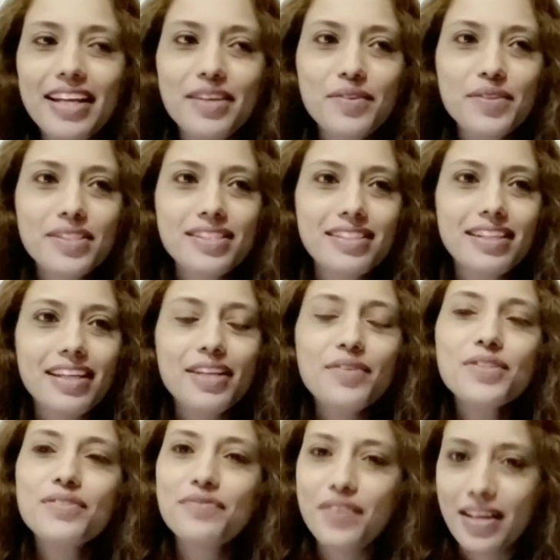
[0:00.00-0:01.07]
it
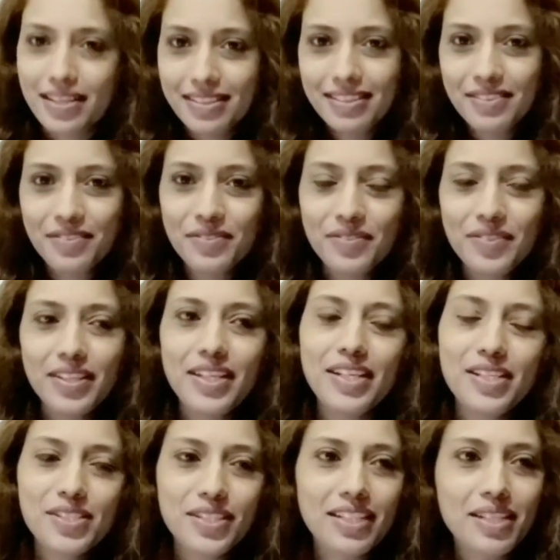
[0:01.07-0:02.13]
was fun
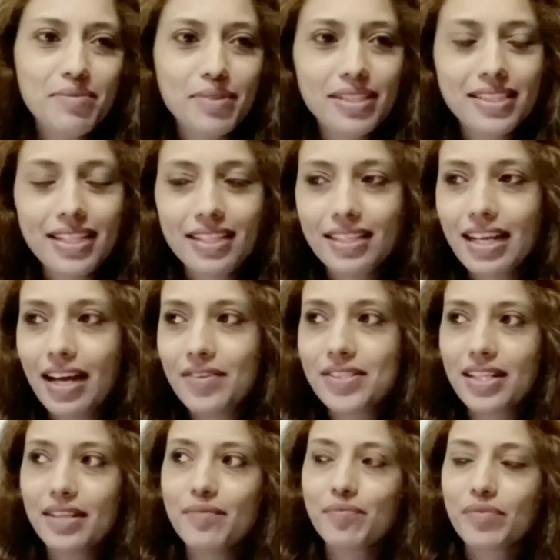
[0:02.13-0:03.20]
initially, but then I
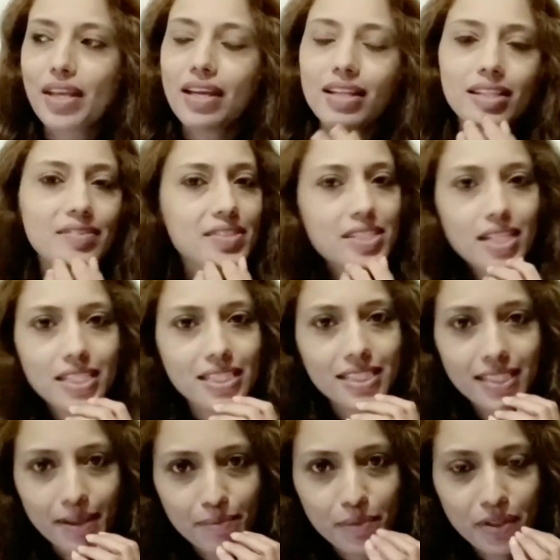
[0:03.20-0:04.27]
was like, there were
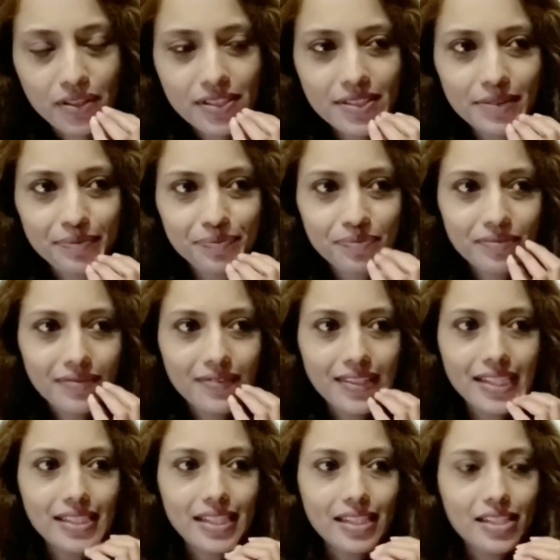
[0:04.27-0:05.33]
certain numbers
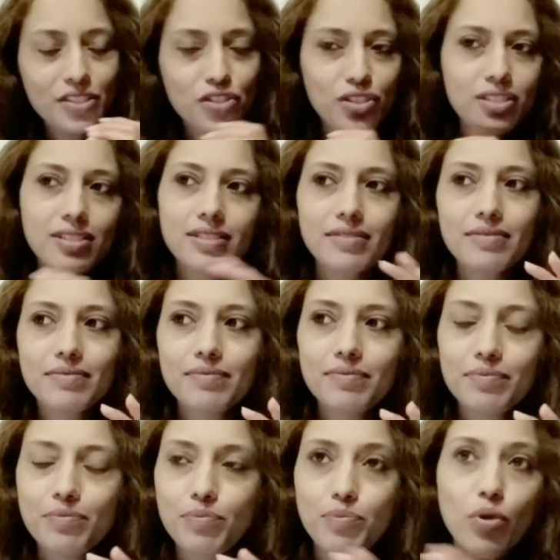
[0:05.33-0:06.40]
that just
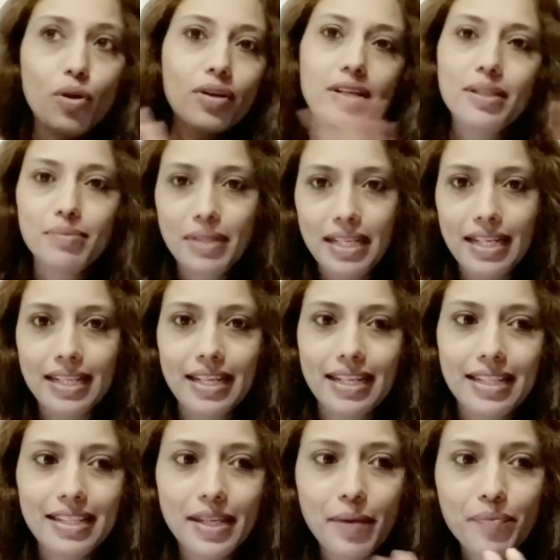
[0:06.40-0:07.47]
boggled me like
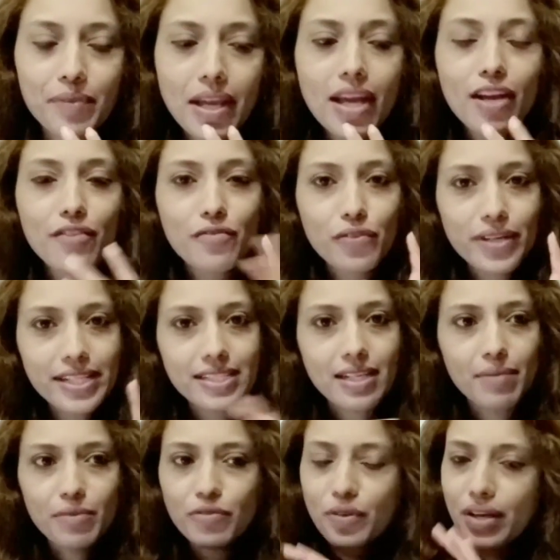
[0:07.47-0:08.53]
anything. For
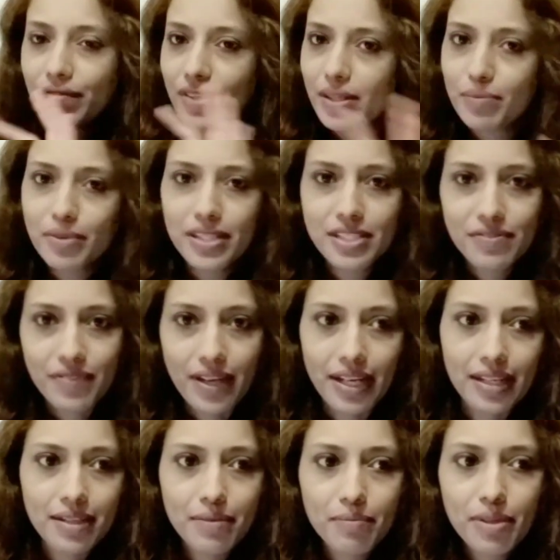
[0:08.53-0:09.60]
example, for every number it's
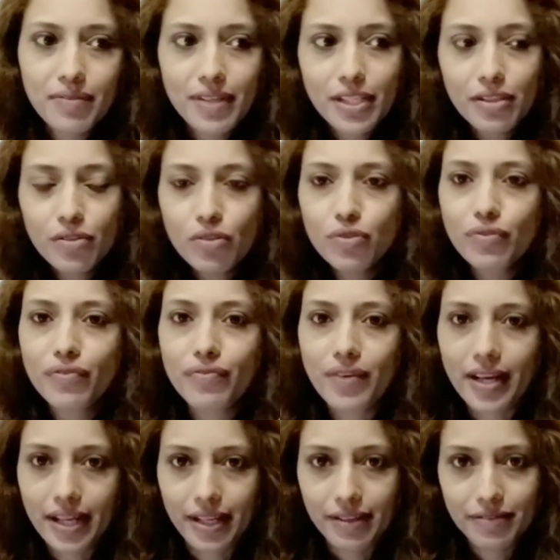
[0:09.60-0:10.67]
fine, but when you go to
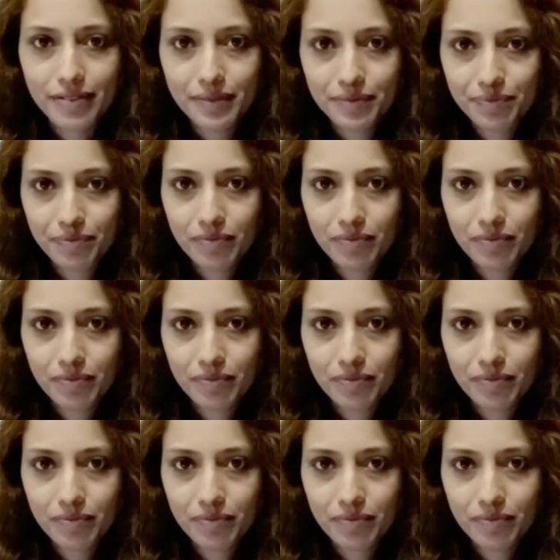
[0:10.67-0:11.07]
5,